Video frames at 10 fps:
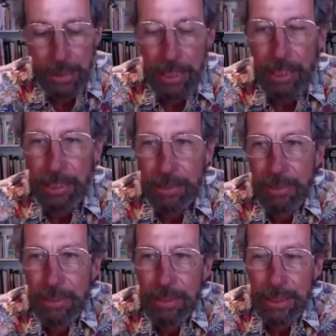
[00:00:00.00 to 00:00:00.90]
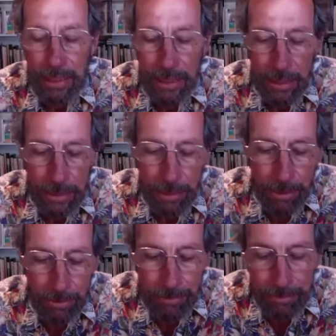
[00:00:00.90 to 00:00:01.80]
Egypt, 6 days
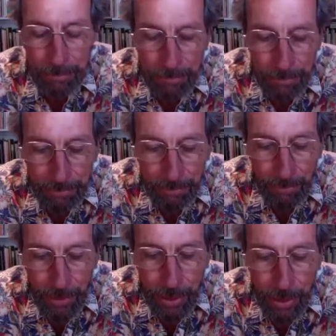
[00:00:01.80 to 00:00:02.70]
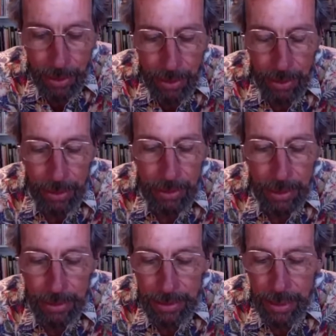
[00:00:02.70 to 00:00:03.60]
on.
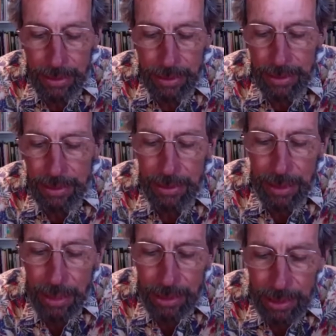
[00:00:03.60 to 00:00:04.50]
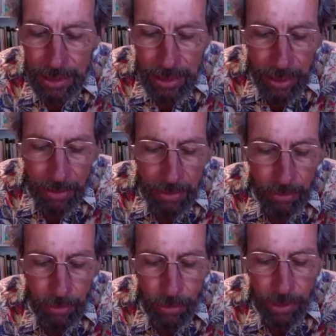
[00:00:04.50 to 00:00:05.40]
6 days since touching down, the
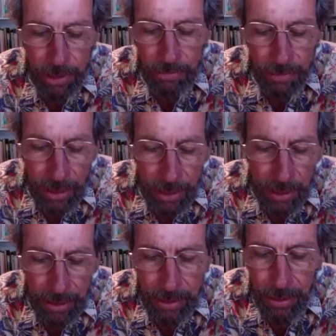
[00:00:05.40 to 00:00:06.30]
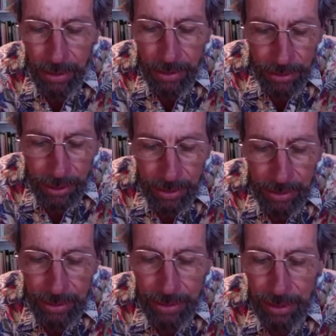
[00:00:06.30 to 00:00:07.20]
borders fade in
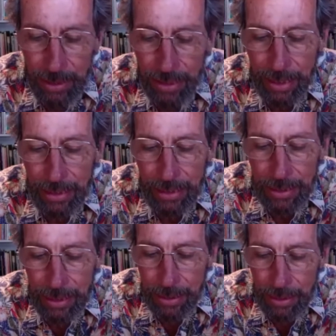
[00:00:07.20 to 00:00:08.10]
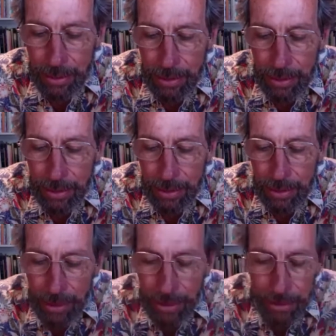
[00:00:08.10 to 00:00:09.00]
contrails, and still the
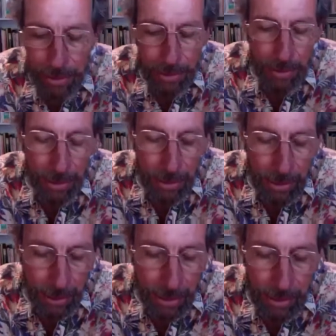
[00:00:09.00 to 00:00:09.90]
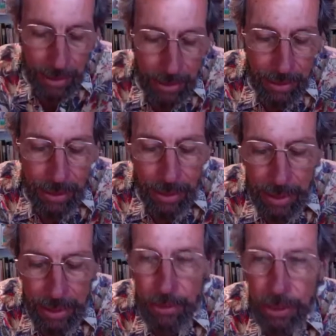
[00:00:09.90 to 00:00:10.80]
donkey, the egret, the
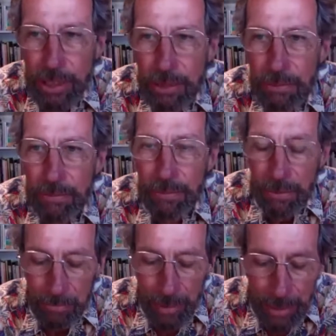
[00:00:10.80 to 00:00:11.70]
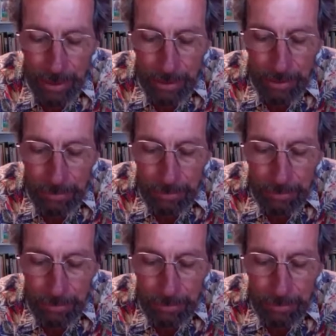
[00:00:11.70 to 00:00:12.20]
languishing river remain.